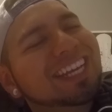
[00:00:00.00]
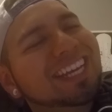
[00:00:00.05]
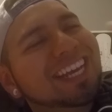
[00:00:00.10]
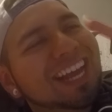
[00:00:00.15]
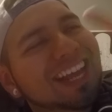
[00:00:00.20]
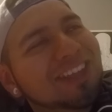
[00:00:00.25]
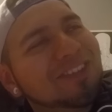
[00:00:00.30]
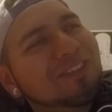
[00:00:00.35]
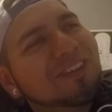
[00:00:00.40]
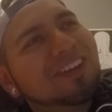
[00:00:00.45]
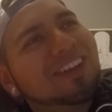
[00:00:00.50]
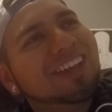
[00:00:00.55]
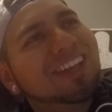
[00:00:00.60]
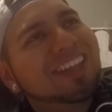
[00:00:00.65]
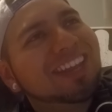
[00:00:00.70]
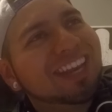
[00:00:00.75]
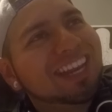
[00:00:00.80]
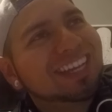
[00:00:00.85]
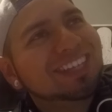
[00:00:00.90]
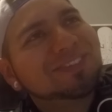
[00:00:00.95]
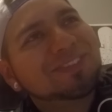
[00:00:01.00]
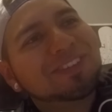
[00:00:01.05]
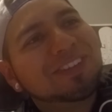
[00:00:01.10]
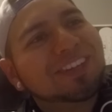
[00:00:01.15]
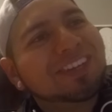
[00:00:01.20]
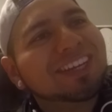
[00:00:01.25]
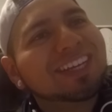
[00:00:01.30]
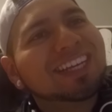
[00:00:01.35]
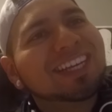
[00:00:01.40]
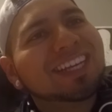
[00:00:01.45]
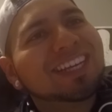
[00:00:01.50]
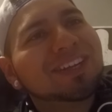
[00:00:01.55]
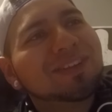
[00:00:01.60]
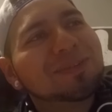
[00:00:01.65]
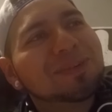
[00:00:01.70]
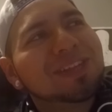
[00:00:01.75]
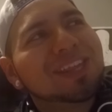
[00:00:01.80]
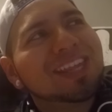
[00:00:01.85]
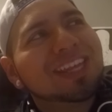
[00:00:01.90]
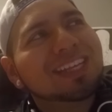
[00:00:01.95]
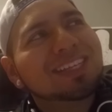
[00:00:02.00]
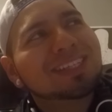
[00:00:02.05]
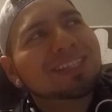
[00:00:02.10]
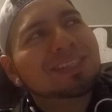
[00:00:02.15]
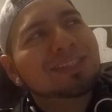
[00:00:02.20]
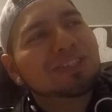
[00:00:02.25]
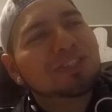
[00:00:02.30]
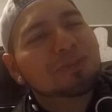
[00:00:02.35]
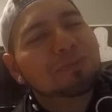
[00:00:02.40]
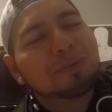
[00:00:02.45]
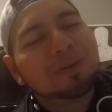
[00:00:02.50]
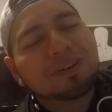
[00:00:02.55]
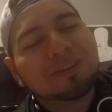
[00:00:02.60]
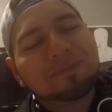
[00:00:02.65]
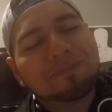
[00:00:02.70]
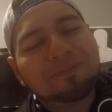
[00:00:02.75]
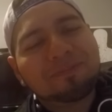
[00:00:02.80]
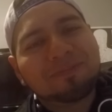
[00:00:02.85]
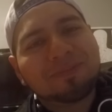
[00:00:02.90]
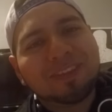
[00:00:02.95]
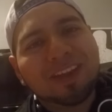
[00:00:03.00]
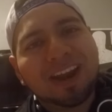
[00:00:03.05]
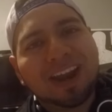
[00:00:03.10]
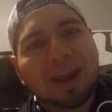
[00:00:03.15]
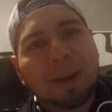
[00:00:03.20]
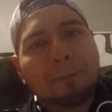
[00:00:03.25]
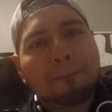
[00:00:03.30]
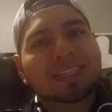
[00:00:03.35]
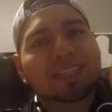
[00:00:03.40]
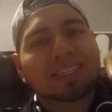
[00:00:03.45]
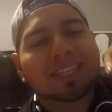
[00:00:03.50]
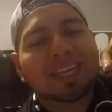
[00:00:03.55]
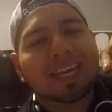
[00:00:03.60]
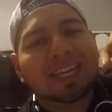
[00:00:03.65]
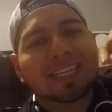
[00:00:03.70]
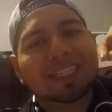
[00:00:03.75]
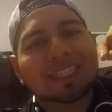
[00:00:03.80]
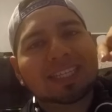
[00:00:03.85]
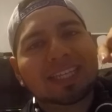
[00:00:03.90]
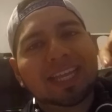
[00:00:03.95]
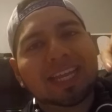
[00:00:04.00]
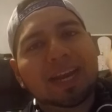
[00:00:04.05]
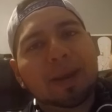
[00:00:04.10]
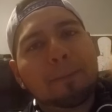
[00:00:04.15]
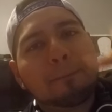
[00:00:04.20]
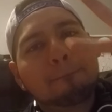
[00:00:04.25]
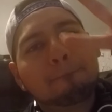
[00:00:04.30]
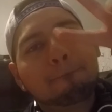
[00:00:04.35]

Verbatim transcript: Catch you all on the next vlog, which is tomorrow. All right, see you guys later.